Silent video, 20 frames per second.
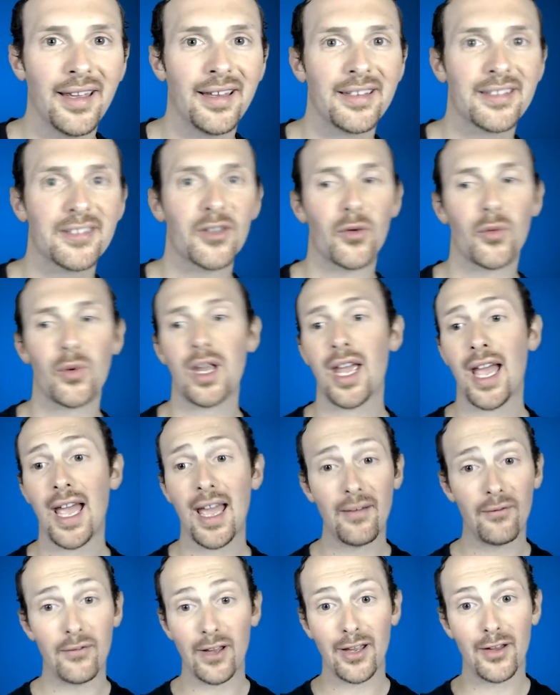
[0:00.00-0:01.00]
So we
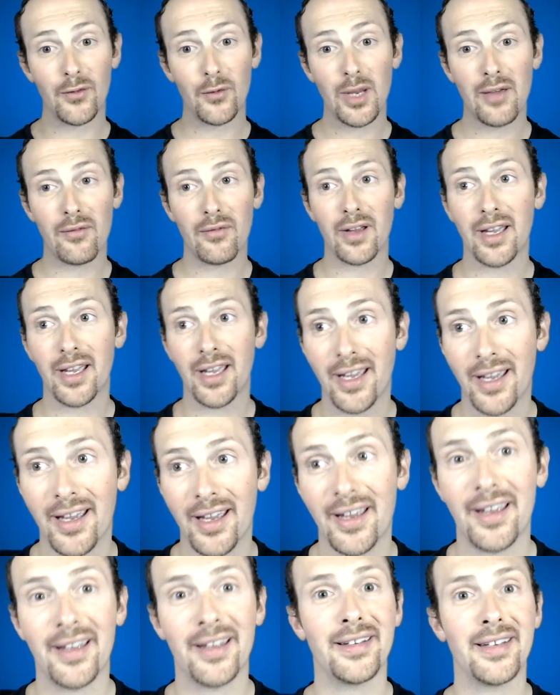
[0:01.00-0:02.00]
have
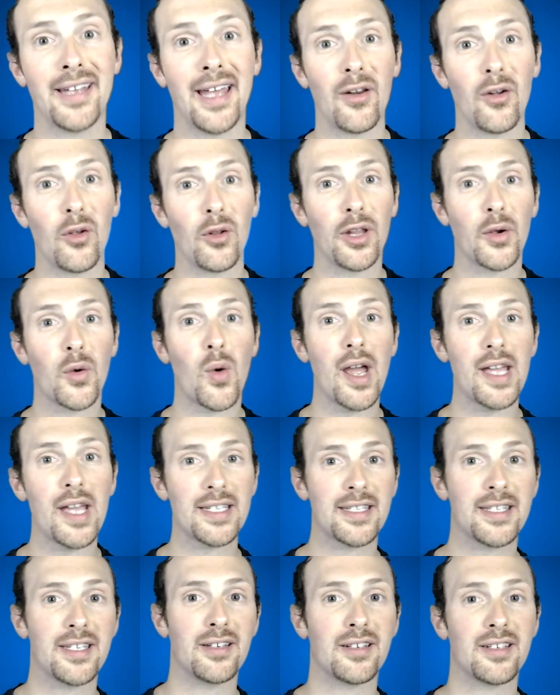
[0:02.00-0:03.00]
done all the
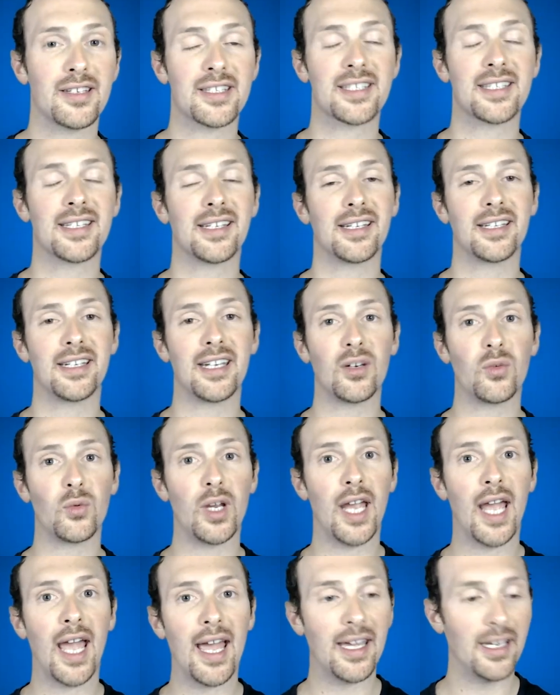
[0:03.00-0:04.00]
questions that we
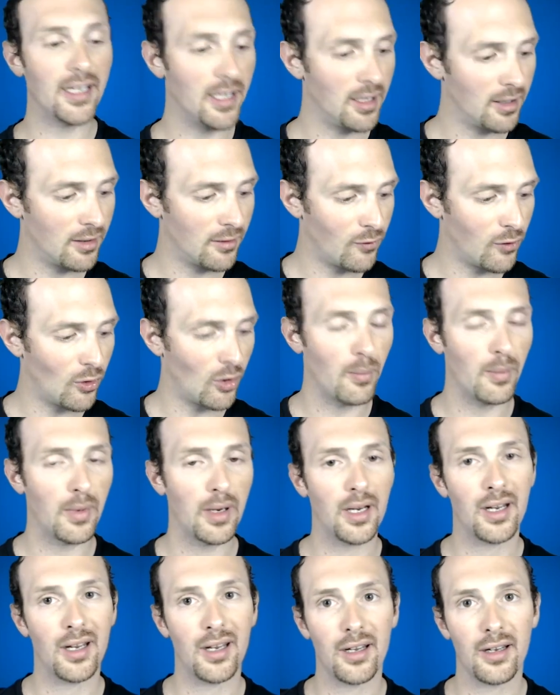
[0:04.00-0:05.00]
had here from
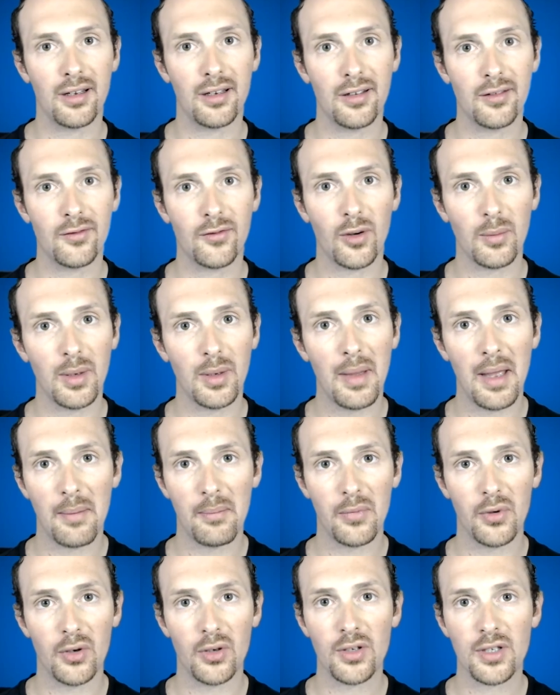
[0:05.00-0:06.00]
the
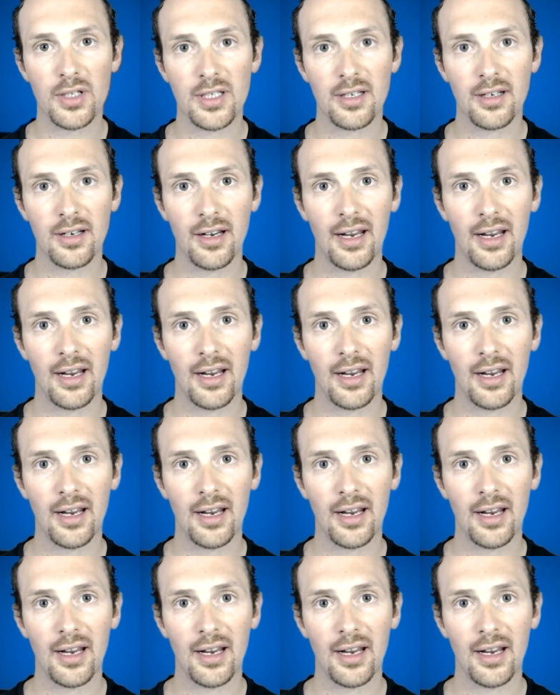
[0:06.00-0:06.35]
members.